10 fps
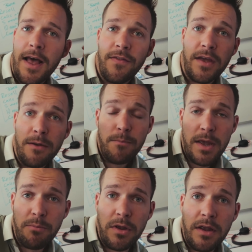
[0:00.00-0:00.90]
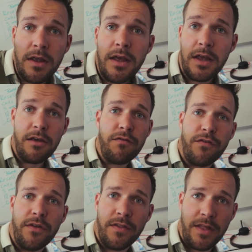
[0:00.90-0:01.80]
And then maybe
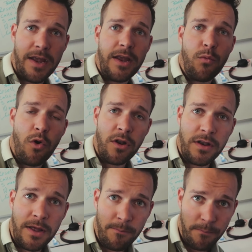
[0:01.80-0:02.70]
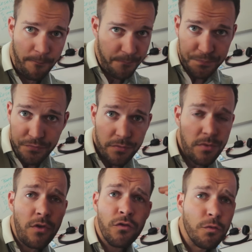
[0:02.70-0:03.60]
if they want them
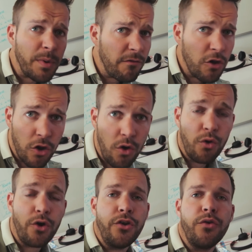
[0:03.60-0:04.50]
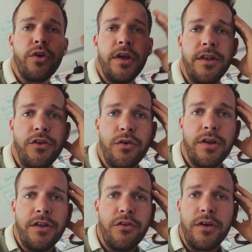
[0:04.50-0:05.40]
to be even longer, you
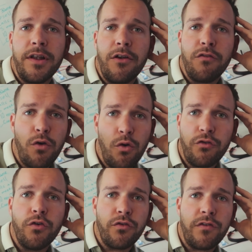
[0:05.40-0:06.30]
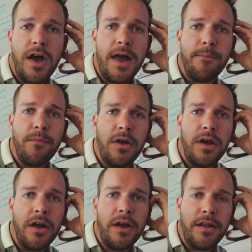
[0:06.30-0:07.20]
can of course use time
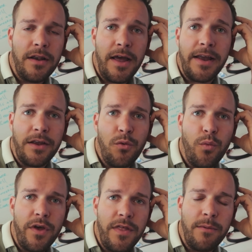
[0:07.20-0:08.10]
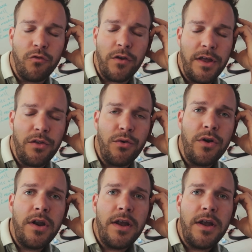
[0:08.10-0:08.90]
like with them together